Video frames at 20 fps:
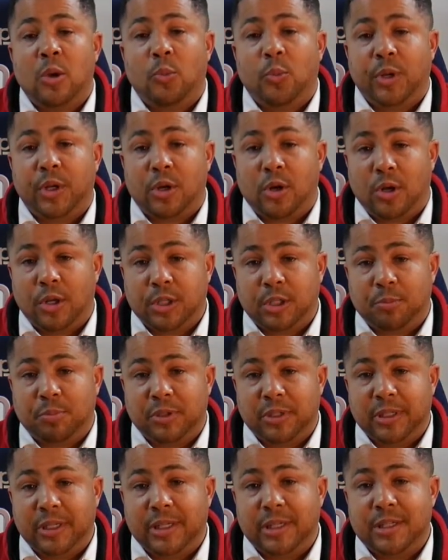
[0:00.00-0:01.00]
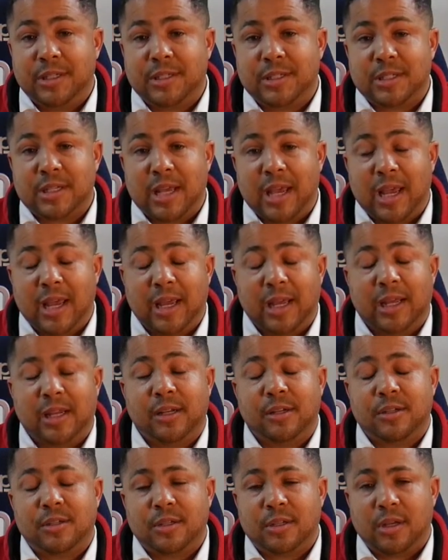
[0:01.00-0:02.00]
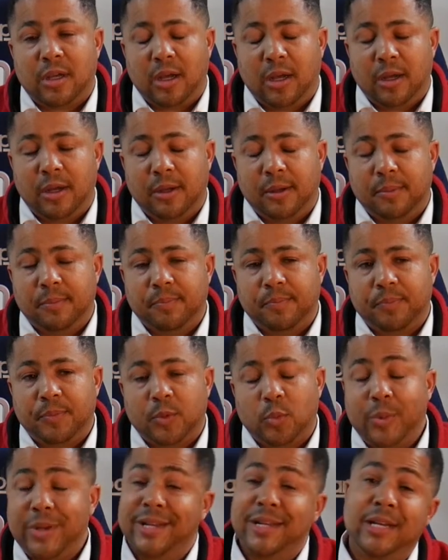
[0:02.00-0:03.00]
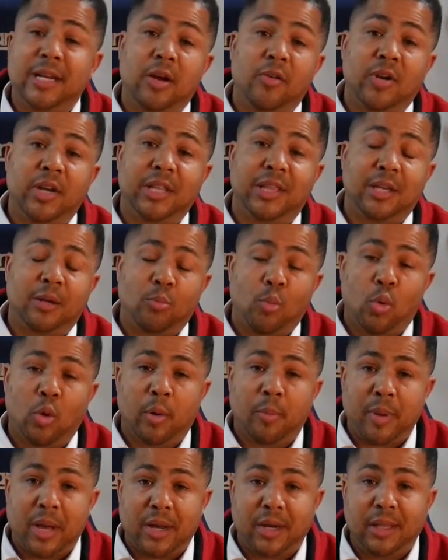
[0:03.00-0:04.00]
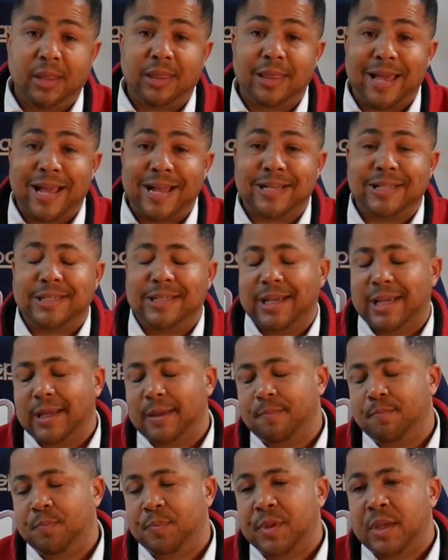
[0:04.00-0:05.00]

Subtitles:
We called the police, and we didn't hear anything more about it that day.